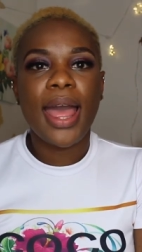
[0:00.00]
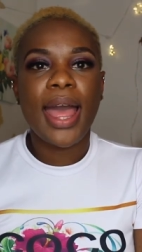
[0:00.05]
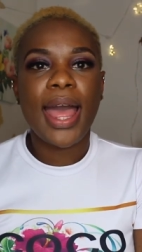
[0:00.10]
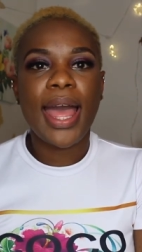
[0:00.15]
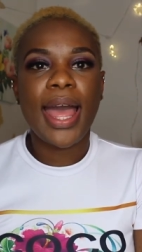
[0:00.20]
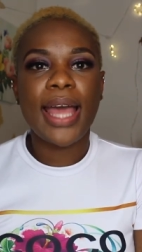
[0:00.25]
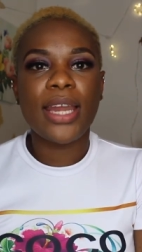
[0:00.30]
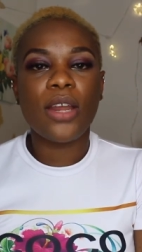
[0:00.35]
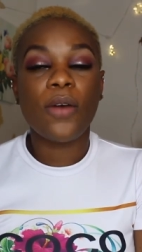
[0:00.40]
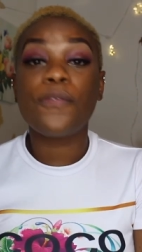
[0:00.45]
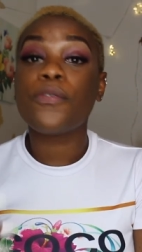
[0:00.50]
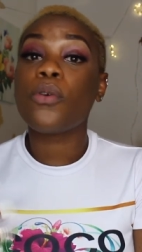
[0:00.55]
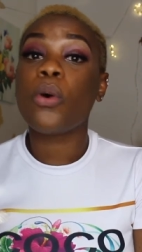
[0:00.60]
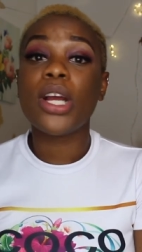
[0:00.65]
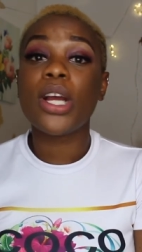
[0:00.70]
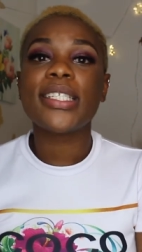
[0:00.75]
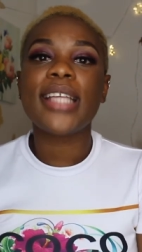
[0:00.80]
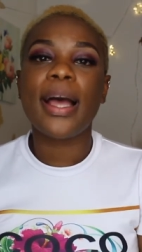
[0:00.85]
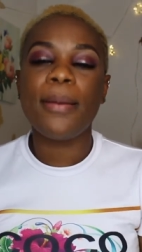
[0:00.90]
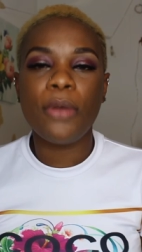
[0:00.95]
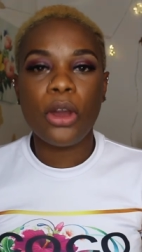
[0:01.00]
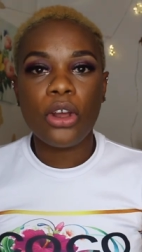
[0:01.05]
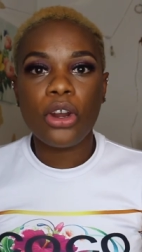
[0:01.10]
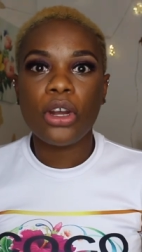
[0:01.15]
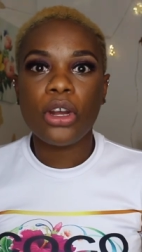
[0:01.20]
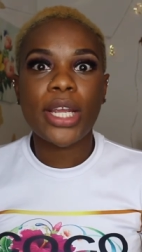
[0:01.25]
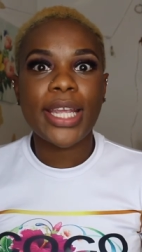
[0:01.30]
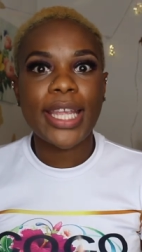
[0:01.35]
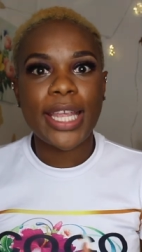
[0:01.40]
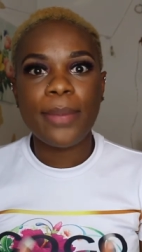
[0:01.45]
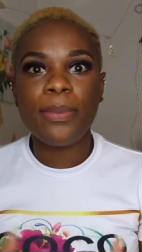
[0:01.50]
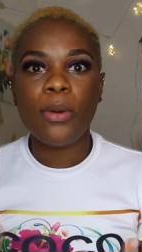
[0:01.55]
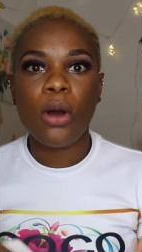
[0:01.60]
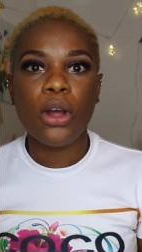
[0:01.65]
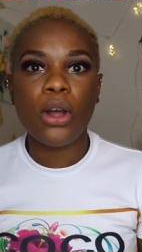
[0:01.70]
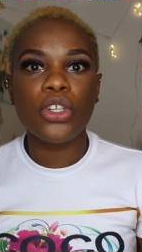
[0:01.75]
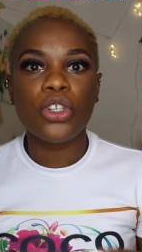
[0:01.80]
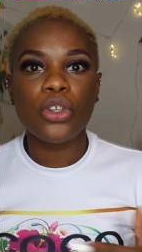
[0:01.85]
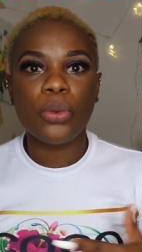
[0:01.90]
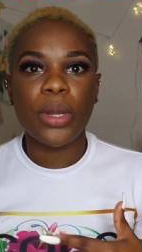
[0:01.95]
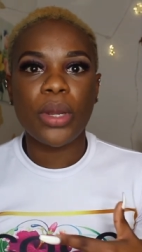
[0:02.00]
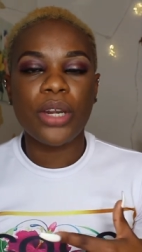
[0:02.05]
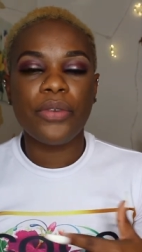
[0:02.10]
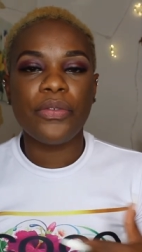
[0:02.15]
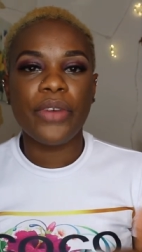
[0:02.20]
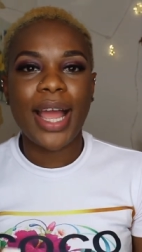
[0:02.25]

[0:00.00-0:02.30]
and of course I'm gonna keep on doing